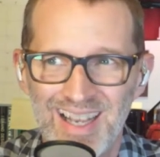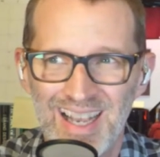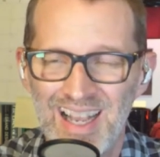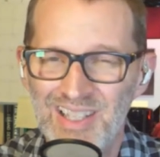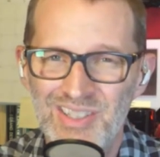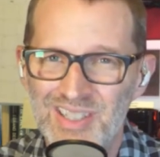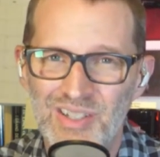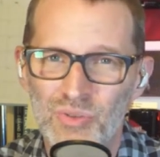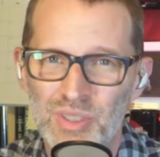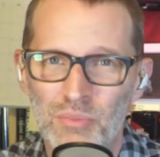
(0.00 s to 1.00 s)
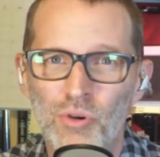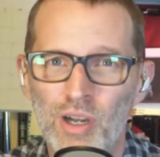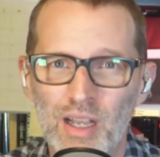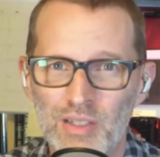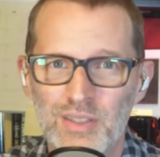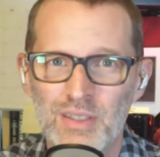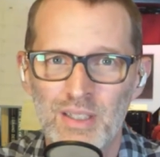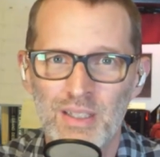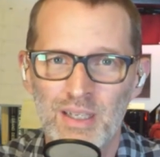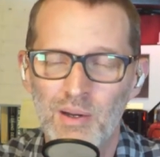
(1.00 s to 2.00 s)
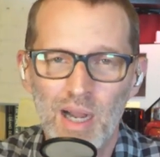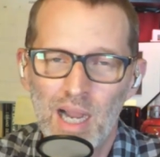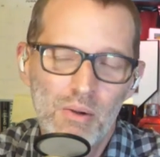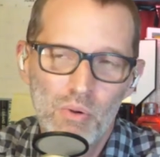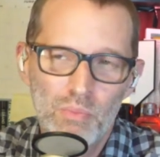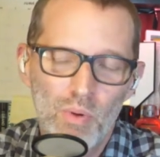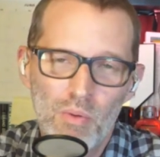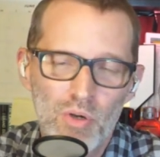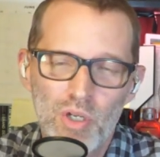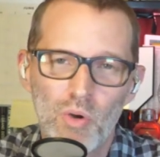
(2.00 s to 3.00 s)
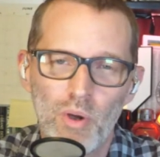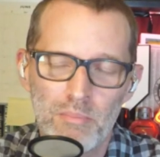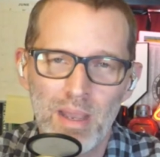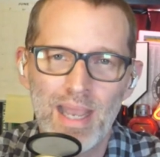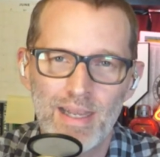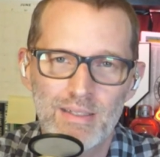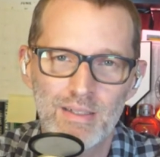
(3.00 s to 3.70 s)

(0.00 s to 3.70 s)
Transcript: I'll just go somewhere else. I, I won't I won't go away mad.